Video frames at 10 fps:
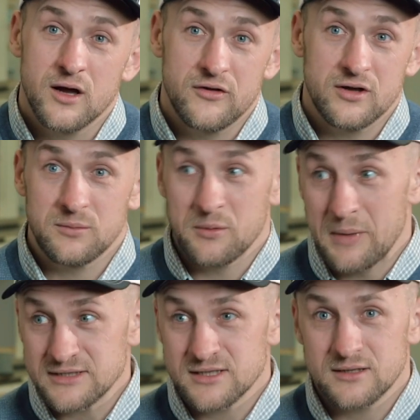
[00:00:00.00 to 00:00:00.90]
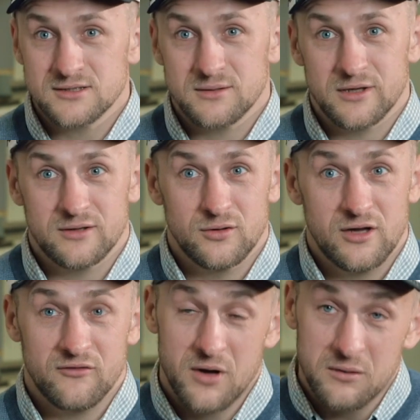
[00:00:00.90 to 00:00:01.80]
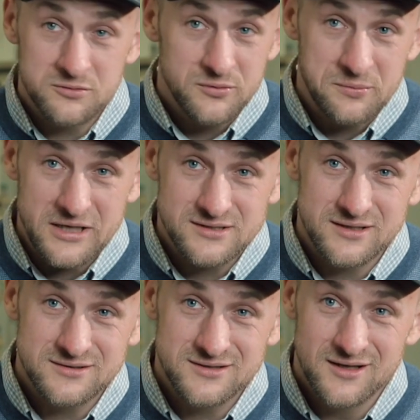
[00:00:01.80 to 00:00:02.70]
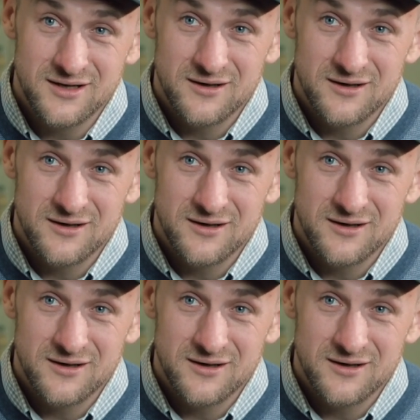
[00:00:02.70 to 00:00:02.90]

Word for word: They're going to be Mexicans. I'm like, do you have a problem with Mexicans?